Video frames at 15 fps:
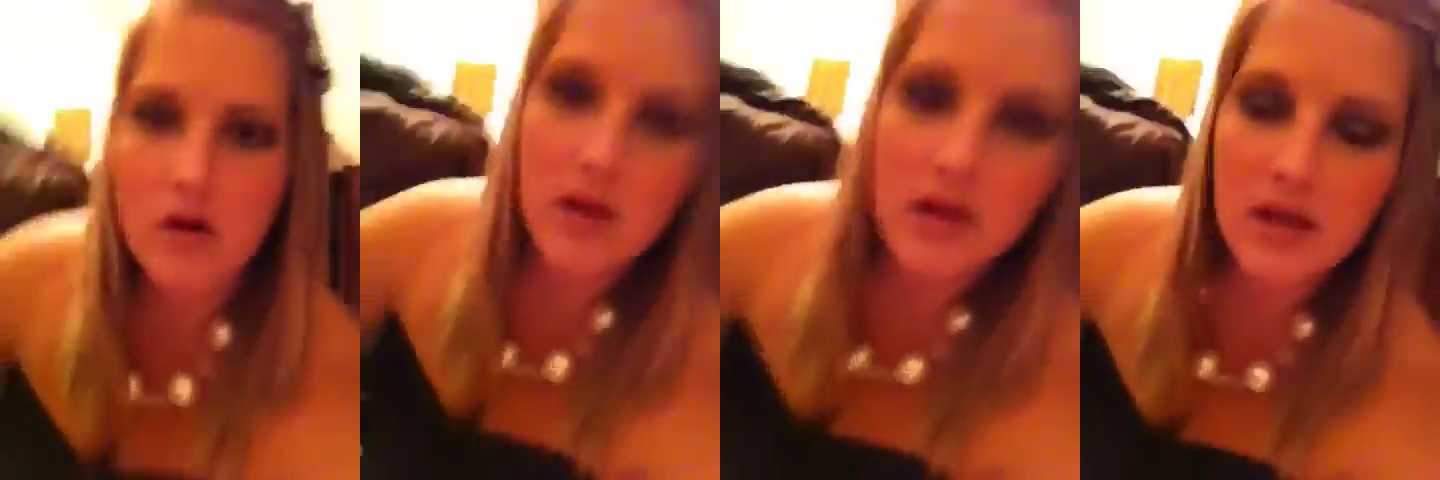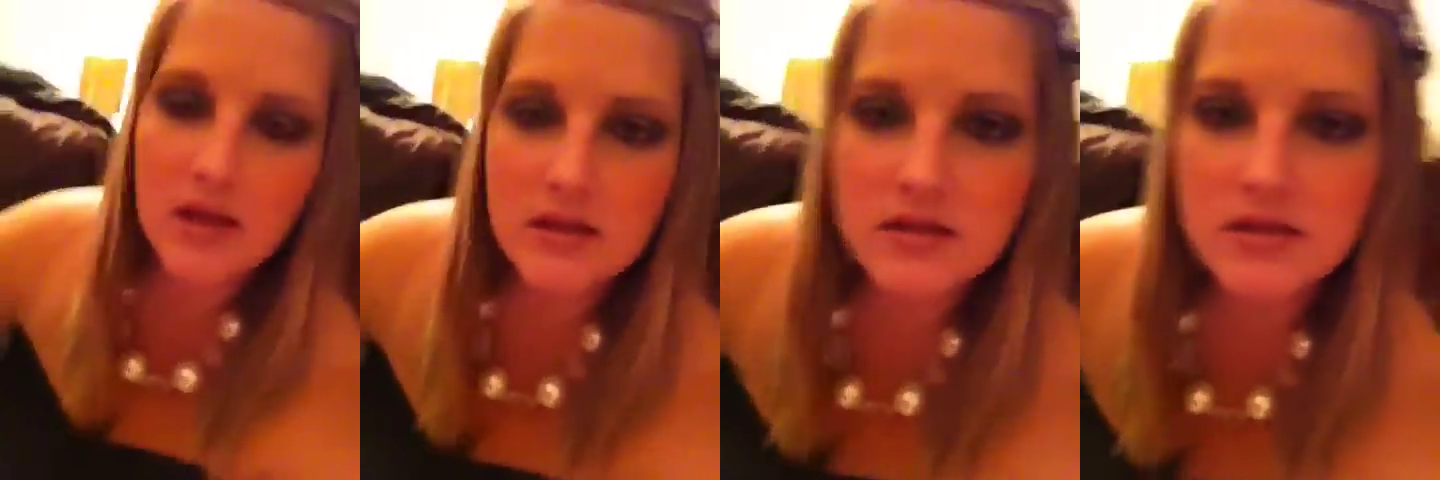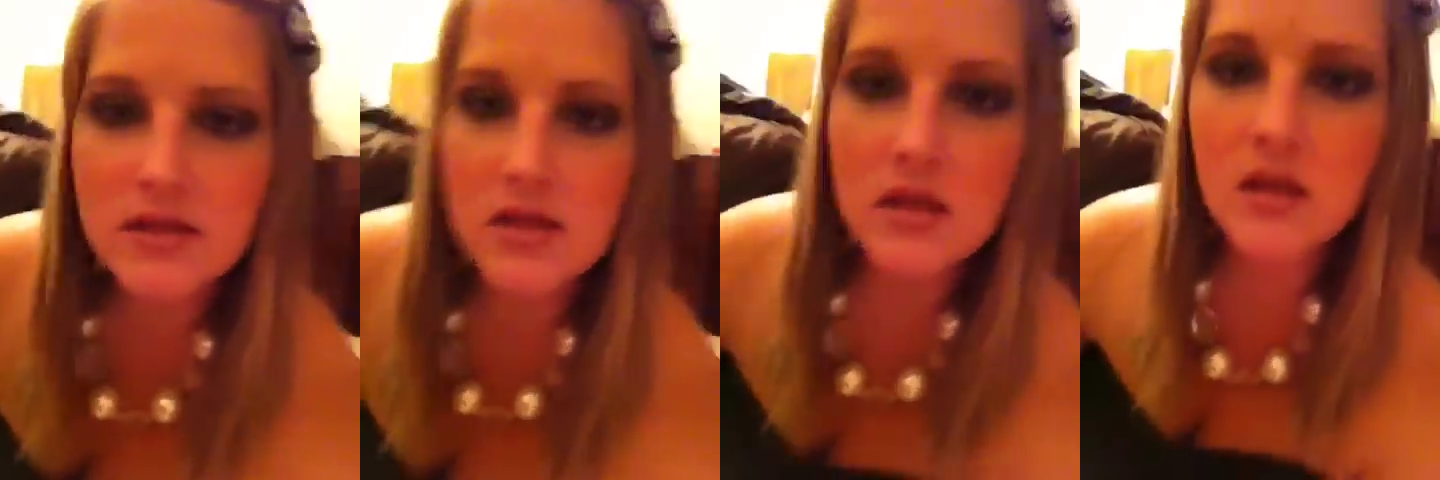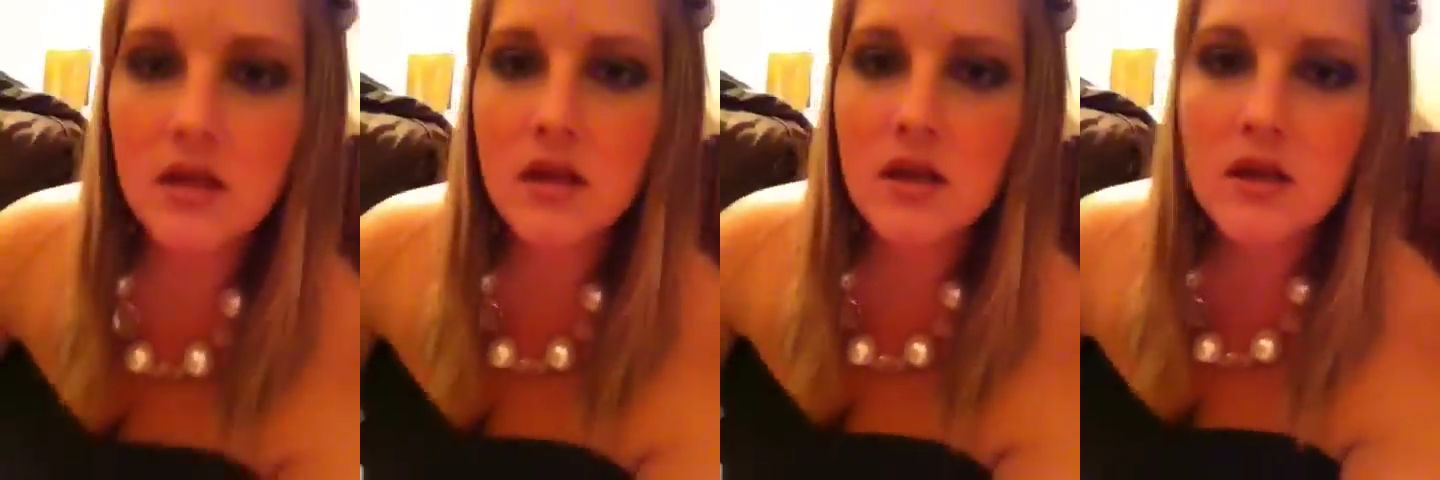can't
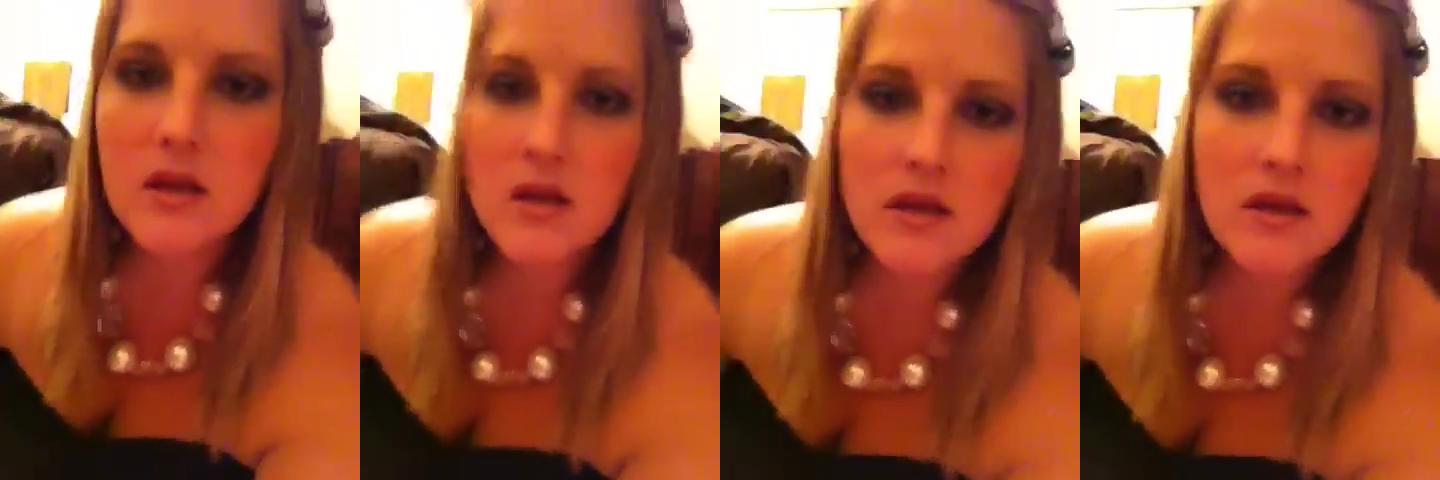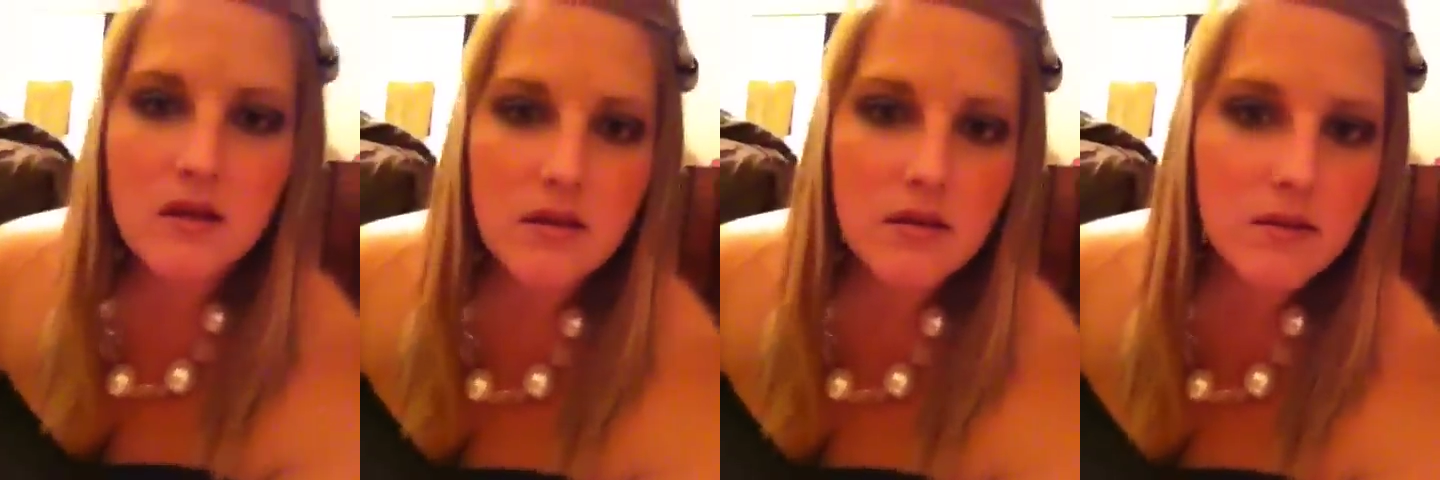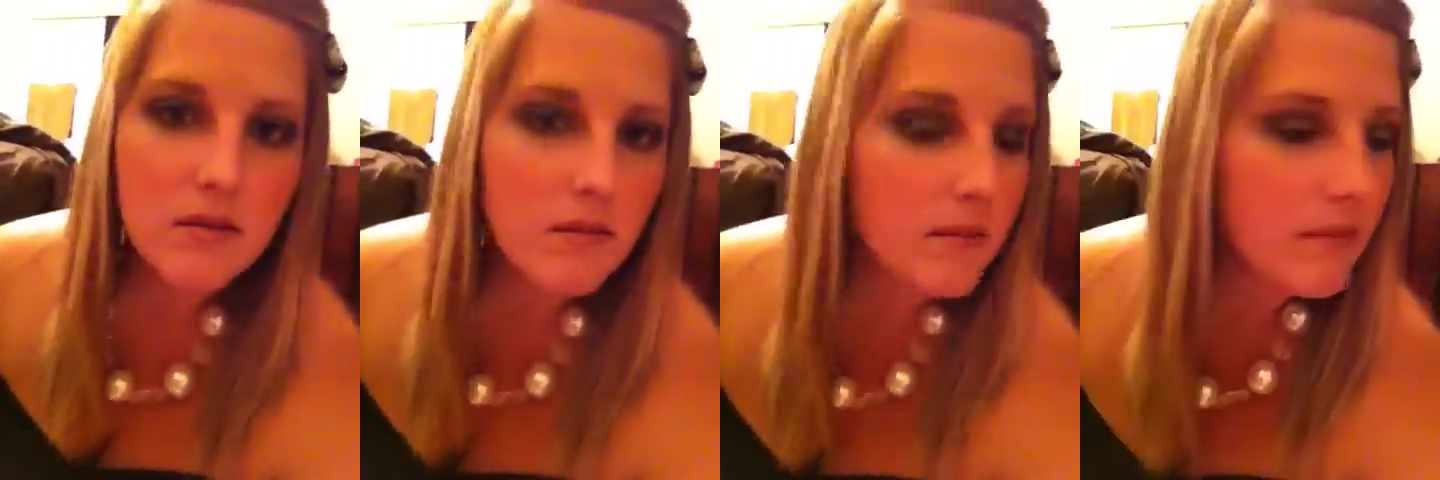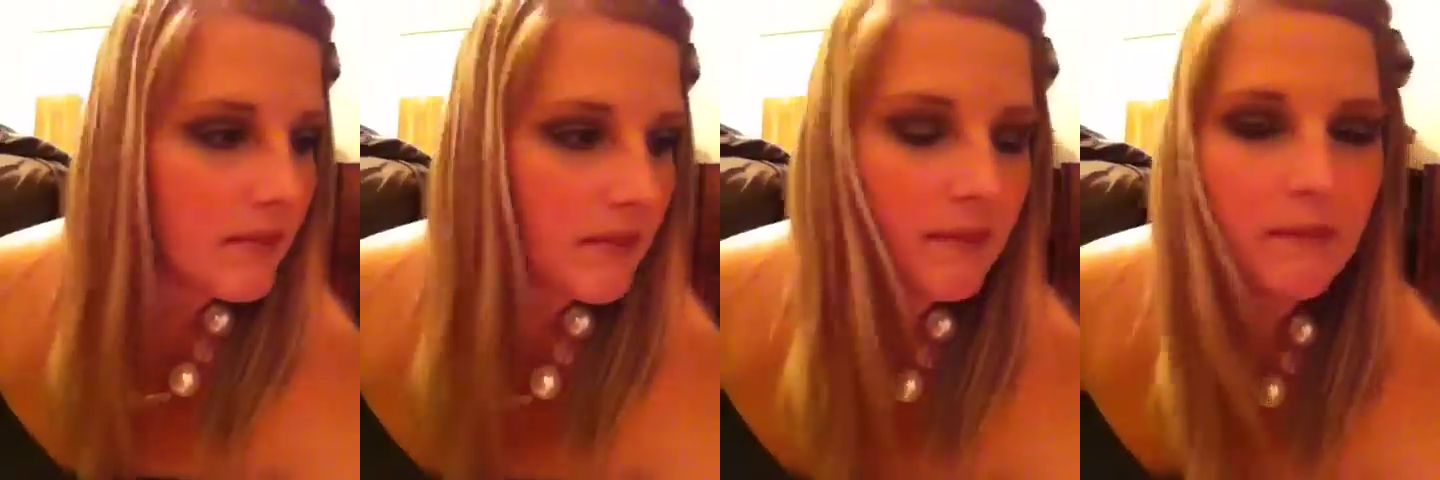see
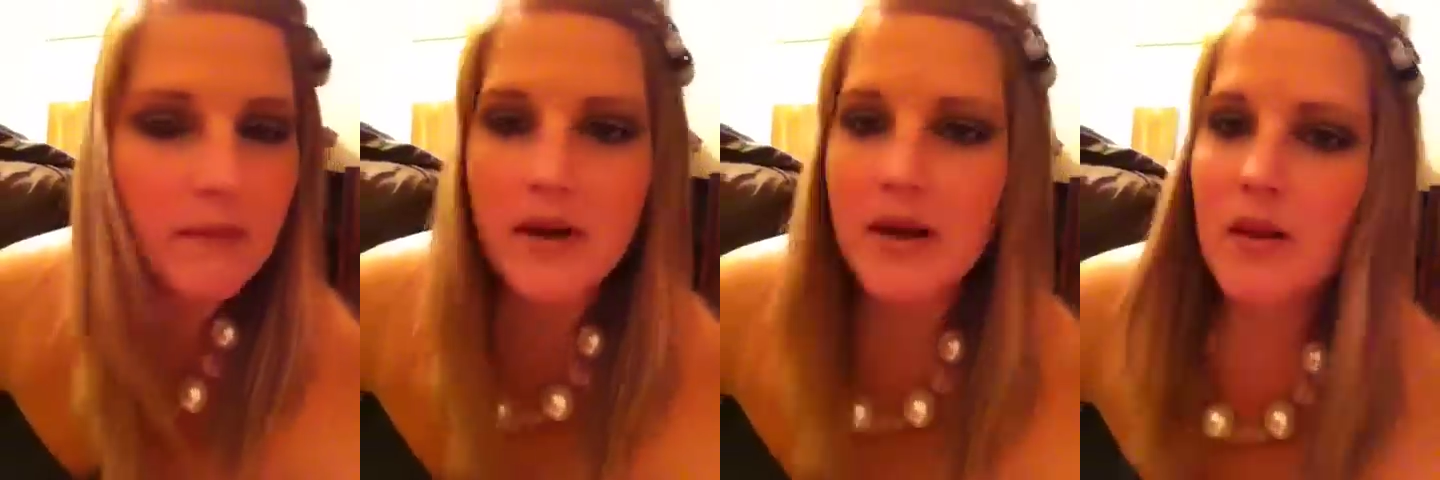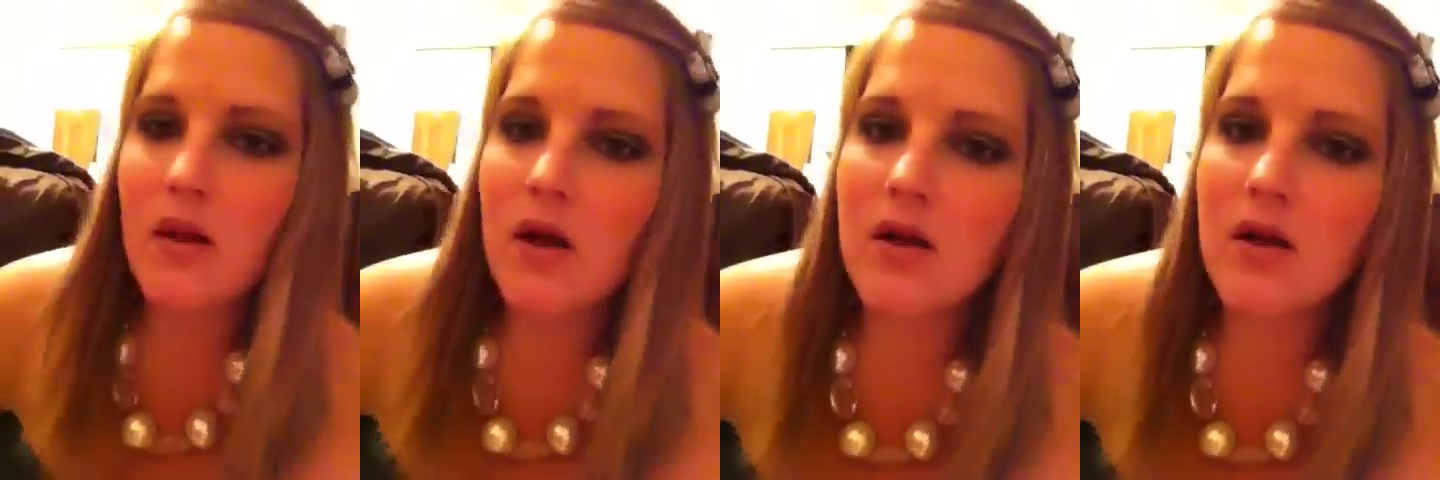my